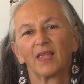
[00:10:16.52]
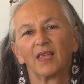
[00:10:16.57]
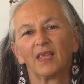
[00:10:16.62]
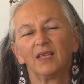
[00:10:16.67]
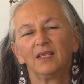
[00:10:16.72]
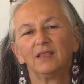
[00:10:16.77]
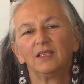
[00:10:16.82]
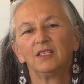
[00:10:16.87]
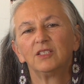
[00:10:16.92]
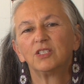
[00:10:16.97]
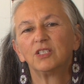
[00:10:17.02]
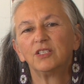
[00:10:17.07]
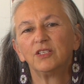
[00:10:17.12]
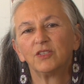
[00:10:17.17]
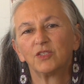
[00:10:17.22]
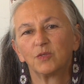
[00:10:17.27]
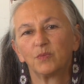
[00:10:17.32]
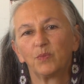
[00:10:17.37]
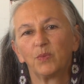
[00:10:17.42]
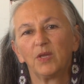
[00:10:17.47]

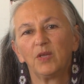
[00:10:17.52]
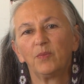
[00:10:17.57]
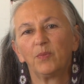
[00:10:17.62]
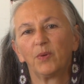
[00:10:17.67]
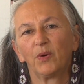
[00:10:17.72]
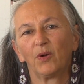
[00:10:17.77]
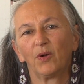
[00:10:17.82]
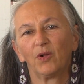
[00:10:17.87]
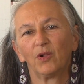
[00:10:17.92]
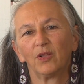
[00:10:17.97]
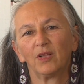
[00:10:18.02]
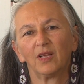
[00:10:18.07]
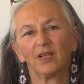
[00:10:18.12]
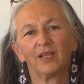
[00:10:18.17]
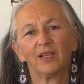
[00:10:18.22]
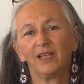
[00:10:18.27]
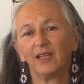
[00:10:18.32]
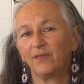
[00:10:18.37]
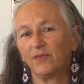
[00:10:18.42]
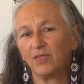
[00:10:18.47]
Indigenous people
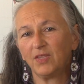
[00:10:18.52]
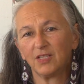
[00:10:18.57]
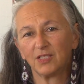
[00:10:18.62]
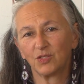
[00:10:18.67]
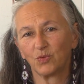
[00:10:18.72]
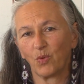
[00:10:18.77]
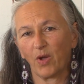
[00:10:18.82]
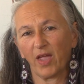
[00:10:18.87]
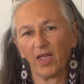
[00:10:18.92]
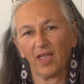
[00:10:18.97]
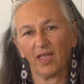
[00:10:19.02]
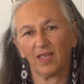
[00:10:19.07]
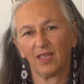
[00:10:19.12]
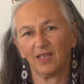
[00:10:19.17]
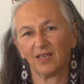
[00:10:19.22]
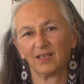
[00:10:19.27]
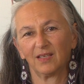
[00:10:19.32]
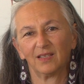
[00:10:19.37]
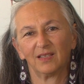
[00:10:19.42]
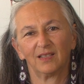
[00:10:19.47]
live this
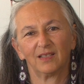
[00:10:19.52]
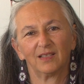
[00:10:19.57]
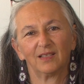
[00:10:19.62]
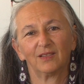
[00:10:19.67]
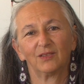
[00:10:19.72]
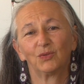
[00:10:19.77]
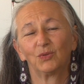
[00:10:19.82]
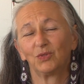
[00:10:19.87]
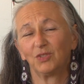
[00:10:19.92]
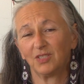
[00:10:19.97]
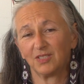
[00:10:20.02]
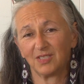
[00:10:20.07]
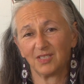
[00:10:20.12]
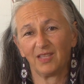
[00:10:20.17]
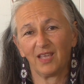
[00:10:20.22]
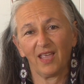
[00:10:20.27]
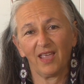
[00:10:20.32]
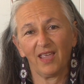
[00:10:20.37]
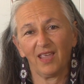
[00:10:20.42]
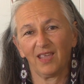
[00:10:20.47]
way to this
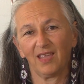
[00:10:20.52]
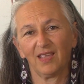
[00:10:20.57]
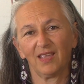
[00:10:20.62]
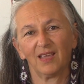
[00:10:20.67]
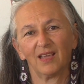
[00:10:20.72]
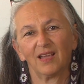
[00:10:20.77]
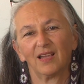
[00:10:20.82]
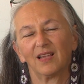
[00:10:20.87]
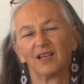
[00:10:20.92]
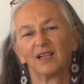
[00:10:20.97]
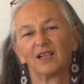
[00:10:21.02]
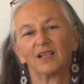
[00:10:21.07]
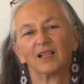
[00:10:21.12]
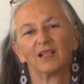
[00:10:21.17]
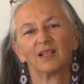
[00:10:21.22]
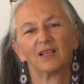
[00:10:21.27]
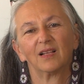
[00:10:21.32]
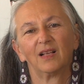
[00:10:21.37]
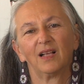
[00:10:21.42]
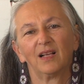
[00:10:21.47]
day
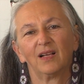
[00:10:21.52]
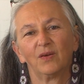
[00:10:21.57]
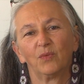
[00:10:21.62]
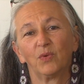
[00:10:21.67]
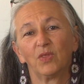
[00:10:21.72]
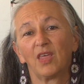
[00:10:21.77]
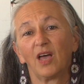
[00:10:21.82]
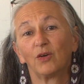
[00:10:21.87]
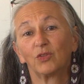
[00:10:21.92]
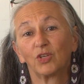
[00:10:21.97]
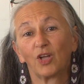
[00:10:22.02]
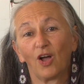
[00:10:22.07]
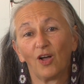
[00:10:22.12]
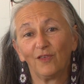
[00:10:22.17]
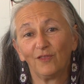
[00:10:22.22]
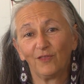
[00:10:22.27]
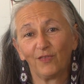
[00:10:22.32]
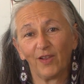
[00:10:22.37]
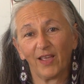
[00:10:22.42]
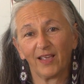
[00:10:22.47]
without
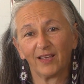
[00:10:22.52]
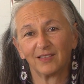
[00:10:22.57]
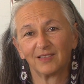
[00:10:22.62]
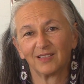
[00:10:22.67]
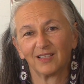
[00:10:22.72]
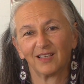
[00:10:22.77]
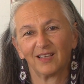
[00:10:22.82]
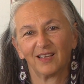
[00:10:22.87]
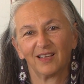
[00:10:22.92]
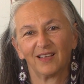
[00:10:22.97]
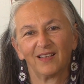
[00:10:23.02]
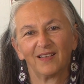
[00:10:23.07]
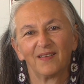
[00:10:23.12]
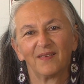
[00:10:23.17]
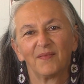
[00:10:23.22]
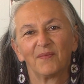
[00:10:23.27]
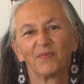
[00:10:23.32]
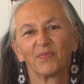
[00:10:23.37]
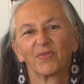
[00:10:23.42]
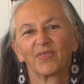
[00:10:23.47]
conflict.
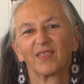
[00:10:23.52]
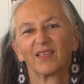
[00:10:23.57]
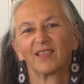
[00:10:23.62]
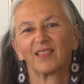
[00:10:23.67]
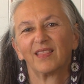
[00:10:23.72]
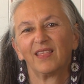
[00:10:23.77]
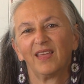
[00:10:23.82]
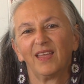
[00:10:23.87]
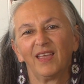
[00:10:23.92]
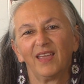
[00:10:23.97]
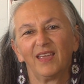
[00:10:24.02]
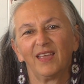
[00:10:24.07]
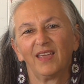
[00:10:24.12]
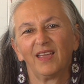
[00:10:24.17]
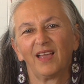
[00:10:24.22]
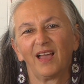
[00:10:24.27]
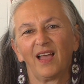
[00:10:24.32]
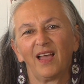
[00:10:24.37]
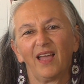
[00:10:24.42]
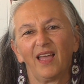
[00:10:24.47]

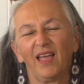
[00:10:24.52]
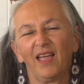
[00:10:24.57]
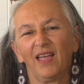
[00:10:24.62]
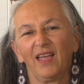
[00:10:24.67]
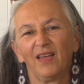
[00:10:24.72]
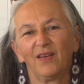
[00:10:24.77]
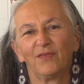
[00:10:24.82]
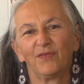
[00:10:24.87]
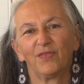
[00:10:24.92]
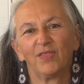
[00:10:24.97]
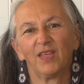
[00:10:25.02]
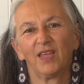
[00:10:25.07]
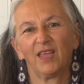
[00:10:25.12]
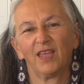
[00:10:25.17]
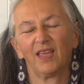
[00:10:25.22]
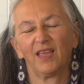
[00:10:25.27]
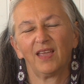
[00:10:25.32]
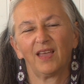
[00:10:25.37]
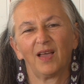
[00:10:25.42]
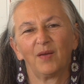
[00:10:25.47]
They have
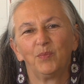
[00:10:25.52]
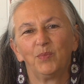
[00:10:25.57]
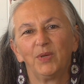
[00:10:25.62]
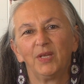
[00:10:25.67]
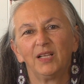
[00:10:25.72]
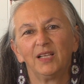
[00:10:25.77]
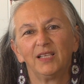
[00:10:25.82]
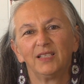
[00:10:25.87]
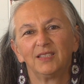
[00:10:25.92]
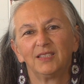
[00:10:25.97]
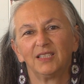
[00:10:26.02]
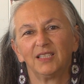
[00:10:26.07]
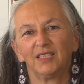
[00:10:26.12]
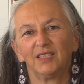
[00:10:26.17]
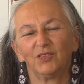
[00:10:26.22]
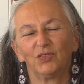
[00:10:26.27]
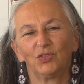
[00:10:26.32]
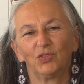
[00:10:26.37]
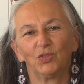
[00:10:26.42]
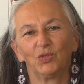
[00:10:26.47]
the
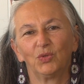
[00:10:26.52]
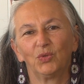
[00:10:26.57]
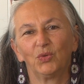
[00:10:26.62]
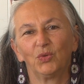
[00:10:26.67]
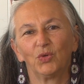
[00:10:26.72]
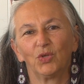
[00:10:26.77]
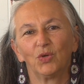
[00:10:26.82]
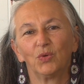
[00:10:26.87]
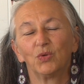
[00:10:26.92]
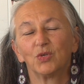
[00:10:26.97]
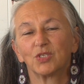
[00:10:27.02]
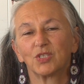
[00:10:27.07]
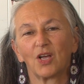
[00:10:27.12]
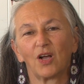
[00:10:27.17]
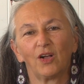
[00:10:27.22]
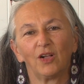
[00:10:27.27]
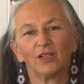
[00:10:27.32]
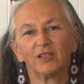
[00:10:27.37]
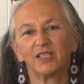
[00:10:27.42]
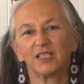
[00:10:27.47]
ability to use
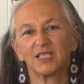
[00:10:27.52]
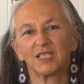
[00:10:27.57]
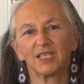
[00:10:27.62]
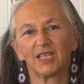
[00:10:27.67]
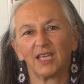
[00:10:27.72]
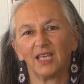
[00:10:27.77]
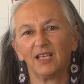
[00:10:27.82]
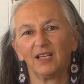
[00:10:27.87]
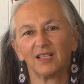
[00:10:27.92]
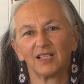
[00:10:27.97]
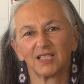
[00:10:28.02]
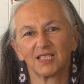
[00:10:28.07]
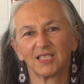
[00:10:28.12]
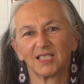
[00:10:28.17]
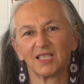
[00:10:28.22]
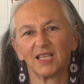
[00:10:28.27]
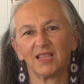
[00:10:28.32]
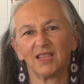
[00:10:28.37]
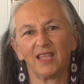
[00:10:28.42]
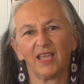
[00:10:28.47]
all the
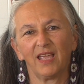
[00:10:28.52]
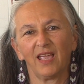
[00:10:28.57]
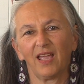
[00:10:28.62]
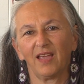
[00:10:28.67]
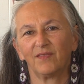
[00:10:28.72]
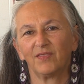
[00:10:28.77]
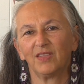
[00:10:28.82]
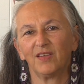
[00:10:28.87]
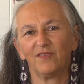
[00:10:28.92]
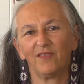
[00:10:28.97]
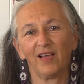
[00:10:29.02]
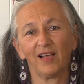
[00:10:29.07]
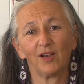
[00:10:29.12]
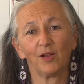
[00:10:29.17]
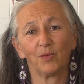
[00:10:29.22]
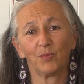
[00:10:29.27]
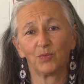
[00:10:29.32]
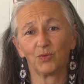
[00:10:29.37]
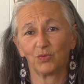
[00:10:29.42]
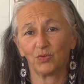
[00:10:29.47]
skills that they have
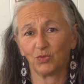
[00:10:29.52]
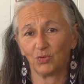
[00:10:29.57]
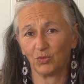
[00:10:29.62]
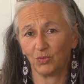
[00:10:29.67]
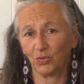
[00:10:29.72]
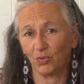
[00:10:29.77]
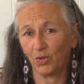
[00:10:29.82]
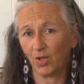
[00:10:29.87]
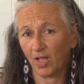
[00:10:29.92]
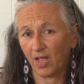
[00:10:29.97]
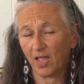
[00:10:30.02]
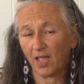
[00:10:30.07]
developed to